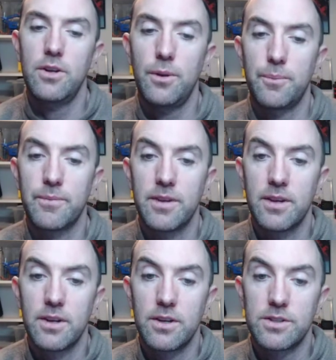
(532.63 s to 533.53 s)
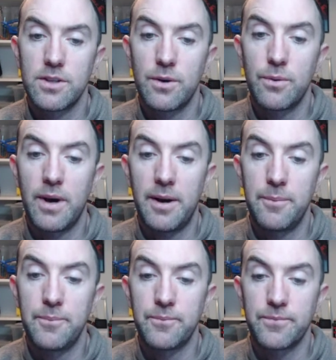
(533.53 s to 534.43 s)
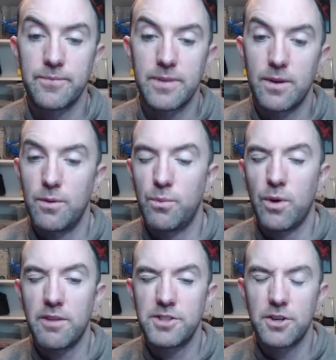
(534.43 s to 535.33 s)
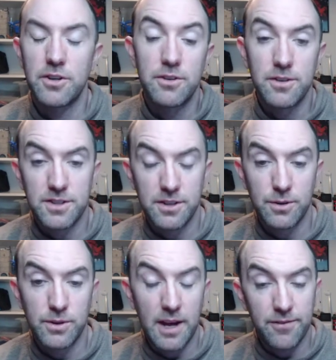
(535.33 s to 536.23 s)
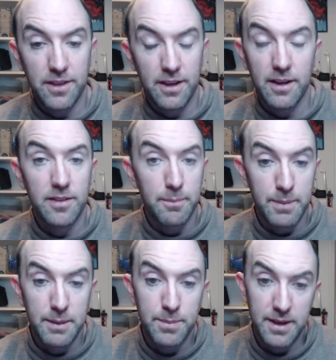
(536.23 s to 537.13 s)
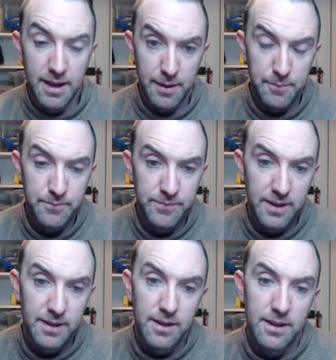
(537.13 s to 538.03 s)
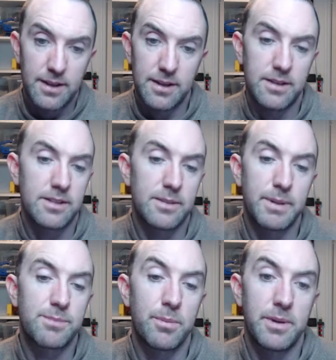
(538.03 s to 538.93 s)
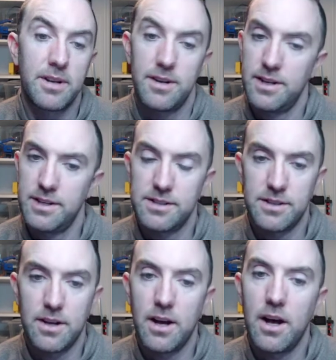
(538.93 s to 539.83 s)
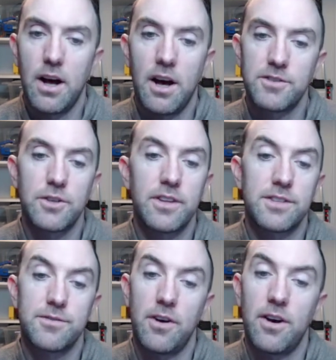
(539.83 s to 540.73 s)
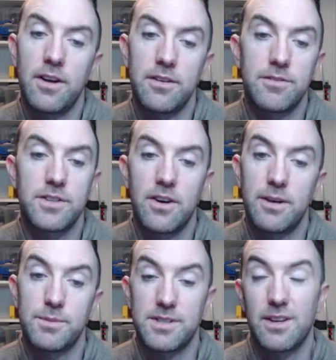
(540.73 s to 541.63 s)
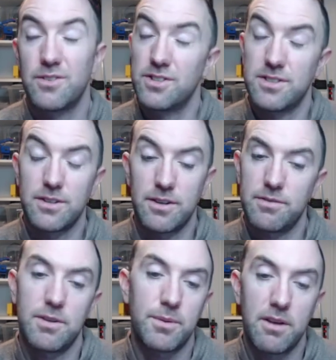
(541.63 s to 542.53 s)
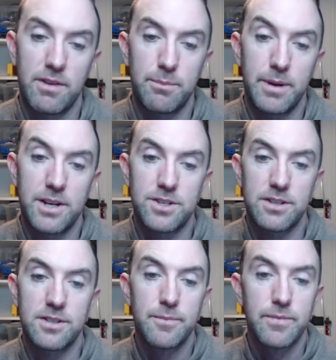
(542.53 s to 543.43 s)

Cool. So um, what I've done to get the, the BPM is the beats per minute is I've done this five times now just because I'm kind of impatient.